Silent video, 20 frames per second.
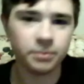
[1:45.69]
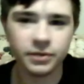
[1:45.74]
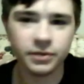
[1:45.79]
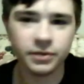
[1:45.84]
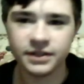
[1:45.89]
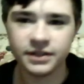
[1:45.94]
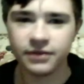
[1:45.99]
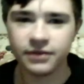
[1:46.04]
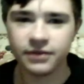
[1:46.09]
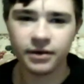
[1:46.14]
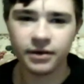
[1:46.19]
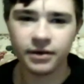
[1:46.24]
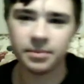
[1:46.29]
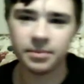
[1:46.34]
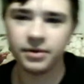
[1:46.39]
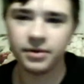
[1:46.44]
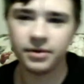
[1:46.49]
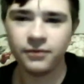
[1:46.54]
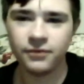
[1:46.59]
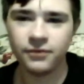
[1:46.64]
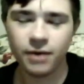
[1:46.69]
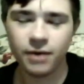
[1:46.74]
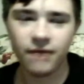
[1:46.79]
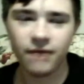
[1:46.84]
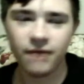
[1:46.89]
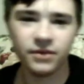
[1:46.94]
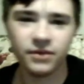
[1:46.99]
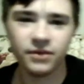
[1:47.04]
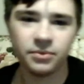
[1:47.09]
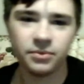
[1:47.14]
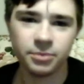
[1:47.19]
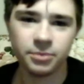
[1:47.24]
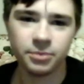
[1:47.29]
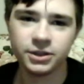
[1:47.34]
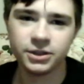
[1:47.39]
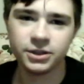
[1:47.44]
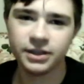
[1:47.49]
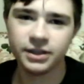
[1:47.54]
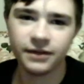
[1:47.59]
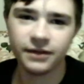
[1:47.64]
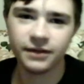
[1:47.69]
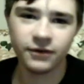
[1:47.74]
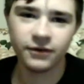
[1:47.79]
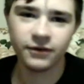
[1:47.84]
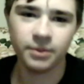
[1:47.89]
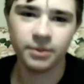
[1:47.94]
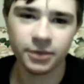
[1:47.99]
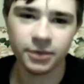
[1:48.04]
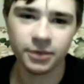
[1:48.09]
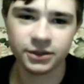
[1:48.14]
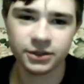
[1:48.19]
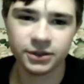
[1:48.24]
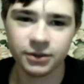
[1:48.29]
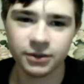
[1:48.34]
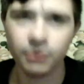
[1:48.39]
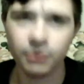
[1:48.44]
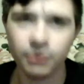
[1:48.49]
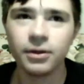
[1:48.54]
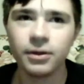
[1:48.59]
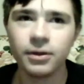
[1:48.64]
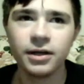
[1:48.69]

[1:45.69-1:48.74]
Please hit the like button if you haven't. I would appreciate that very much, so.